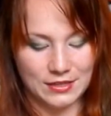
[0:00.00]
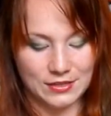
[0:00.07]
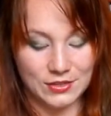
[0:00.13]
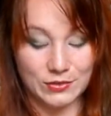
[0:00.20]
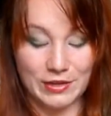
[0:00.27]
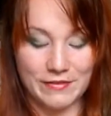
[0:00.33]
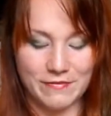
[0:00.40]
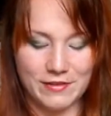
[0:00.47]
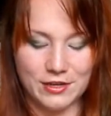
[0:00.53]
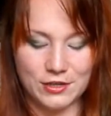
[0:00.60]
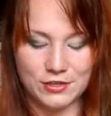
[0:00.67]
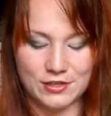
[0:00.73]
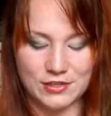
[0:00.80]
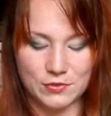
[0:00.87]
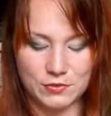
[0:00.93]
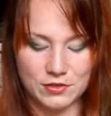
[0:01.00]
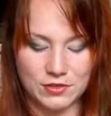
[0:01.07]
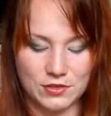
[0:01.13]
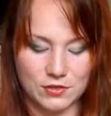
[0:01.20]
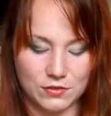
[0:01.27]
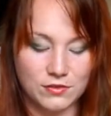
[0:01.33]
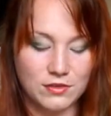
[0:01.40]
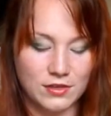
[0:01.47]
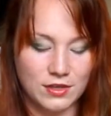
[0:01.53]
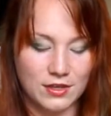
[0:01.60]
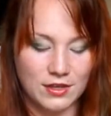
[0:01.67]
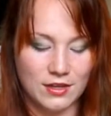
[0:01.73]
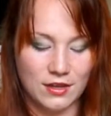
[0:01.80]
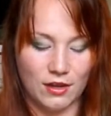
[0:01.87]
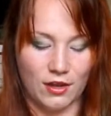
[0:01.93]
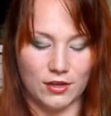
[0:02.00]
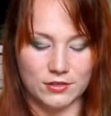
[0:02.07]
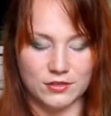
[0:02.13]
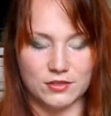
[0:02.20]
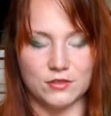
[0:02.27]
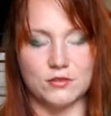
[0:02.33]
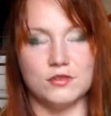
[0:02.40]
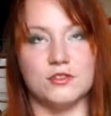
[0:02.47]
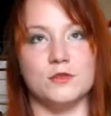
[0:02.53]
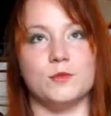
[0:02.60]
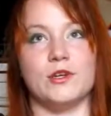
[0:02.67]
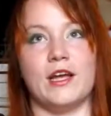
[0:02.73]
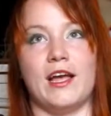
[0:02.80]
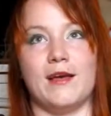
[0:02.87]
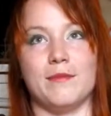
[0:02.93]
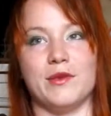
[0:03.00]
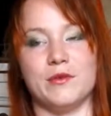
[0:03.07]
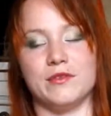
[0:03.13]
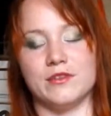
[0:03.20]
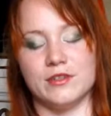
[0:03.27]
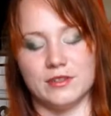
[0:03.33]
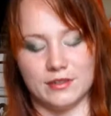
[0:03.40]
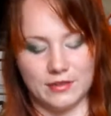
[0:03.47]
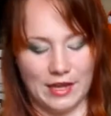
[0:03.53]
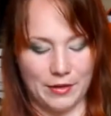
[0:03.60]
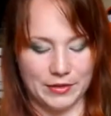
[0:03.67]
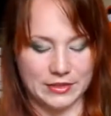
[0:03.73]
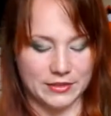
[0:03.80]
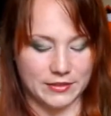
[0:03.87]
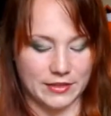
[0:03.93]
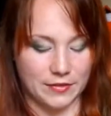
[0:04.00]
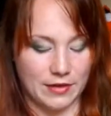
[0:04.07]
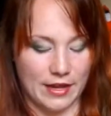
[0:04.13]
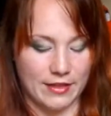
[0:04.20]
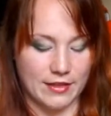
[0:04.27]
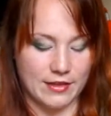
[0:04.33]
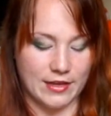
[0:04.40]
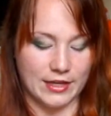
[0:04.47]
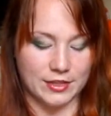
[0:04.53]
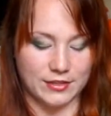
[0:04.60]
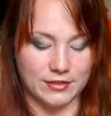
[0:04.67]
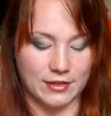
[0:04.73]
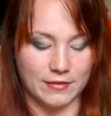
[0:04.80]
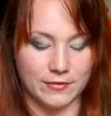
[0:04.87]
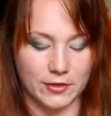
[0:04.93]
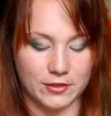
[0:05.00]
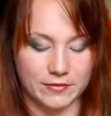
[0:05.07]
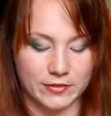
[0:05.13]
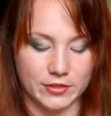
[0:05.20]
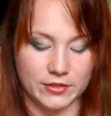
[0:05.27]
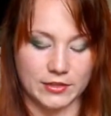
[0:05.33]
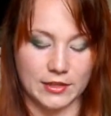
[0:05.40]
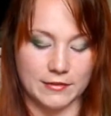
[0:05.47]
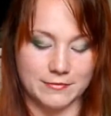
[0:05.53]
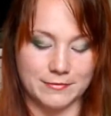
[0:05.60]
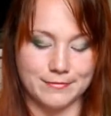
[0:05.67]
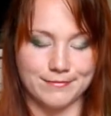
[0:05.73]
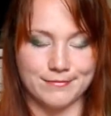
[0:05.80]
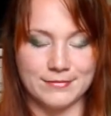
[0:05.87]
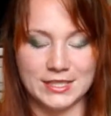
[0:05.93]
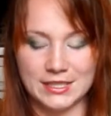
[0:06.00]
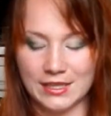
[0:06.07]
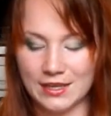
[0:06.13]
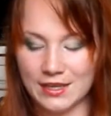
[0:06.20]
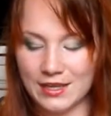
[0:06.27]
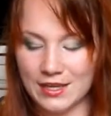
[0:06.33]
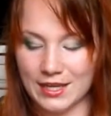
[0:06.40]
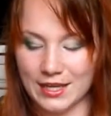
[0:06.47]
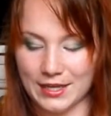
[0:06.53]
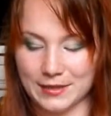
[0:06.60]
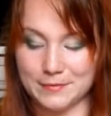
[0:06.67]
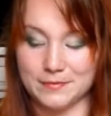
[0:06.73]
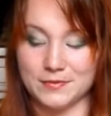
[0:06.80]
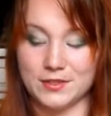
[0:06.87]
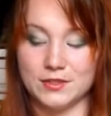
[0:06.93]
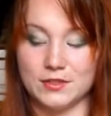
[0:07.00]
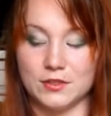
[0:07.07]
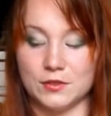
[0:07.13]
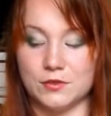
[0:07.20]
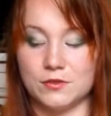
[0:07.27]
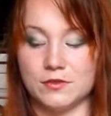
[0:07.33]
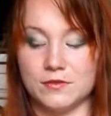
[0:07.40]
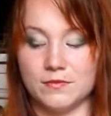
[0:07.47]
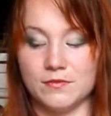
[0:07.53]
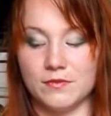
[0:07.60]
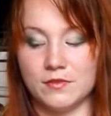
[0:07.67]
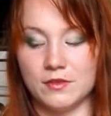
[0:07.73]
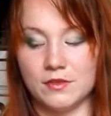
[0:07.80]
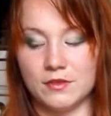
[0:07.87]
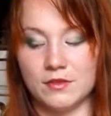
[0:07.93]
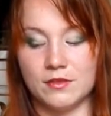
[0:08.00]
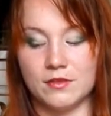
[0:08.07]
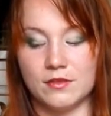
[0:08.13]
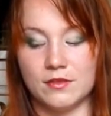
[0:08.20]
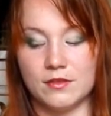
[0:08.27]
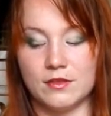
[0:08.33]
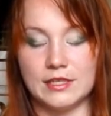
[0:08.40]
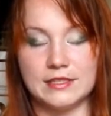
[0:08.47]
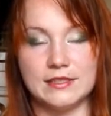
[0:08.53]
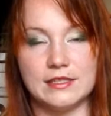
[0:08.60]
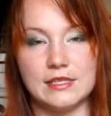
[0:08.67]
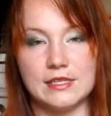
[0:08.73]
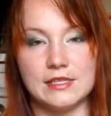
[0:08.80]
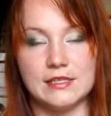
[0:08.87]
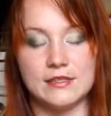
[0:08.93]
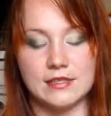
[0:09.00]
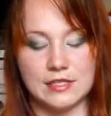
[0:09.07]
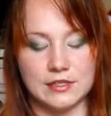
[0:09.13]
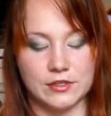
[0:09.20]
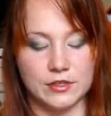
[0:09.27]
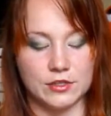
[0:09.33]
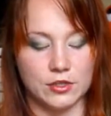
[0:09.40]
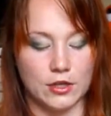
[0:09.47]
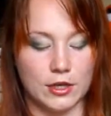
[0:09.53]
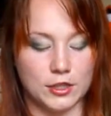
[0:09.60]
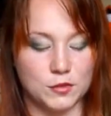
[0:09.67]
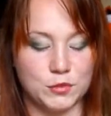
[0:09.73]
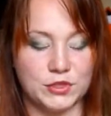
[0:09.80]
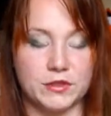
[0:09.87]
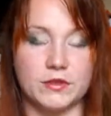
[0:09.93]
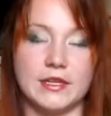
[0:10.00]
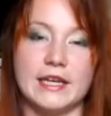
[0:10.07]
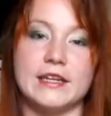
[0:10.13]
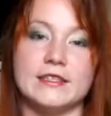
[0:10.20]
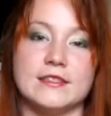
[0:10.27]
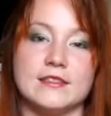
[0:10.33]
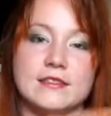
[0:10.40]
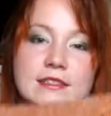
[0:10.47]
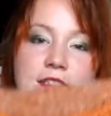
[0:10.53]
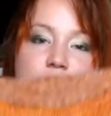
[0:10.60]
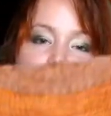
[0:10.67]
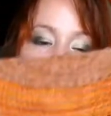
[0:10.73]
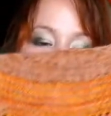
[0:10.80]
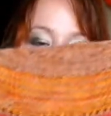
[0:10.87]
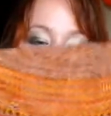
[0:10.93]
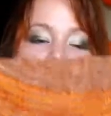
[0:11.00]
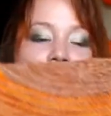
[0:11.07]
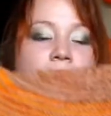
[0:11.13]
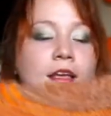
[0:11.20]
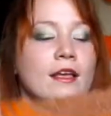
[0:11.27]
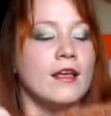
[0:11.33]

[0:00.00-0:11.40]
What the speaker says: So I finished this one too. Also super happy with how it turned out. I think I just love all of her stuff. So this is in her Tosh-Merino Light. It's a single buy.